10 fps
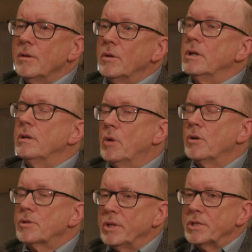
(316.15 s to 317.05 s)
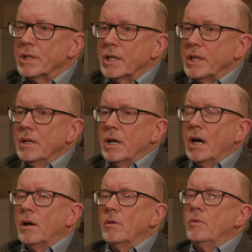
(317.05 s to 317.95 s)
Well, most recently,
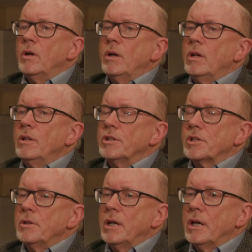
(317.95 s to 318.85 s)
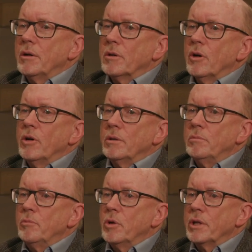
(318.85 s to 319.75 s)
just going
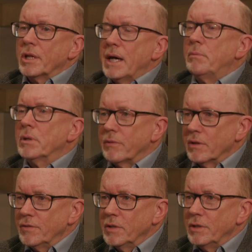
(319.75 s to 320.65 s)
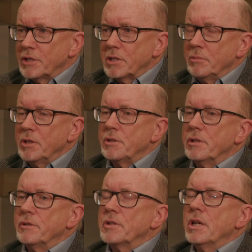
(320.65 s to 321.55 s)
with a couple of the food
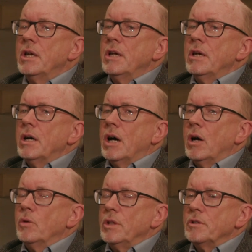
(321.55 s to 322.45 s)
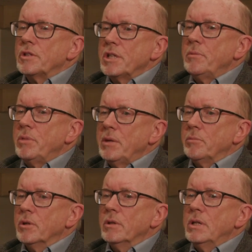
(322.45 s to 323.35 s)
distributions, when you see
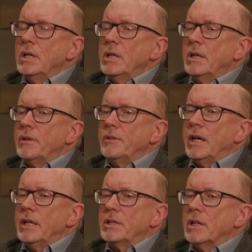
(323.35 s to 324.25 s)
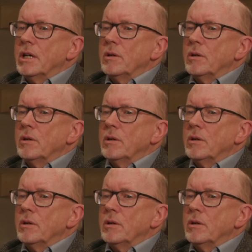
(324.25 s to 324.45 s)
people that